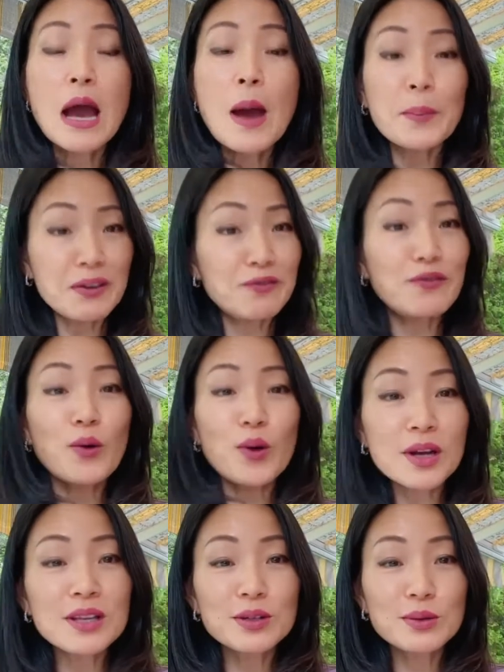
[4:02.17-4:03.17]
before
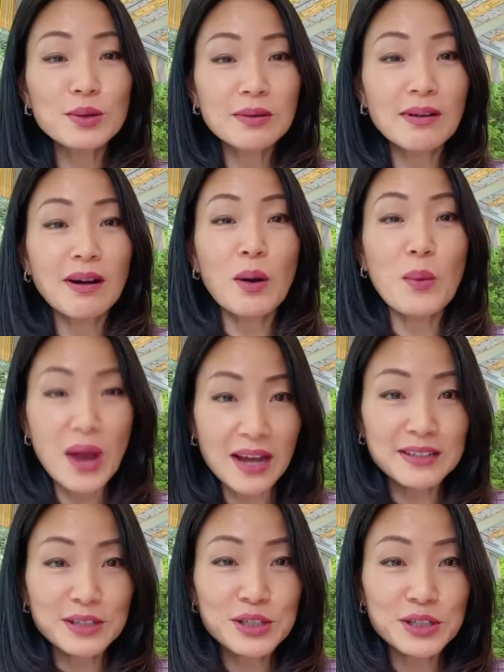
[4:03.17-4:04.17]
you wear
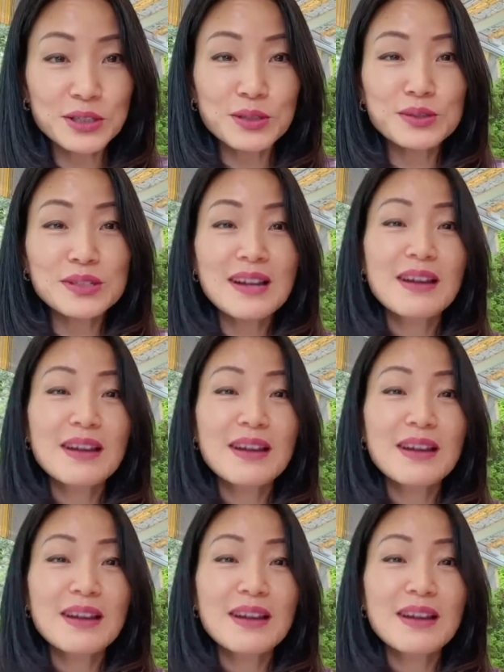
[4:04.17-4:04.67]
the shoes,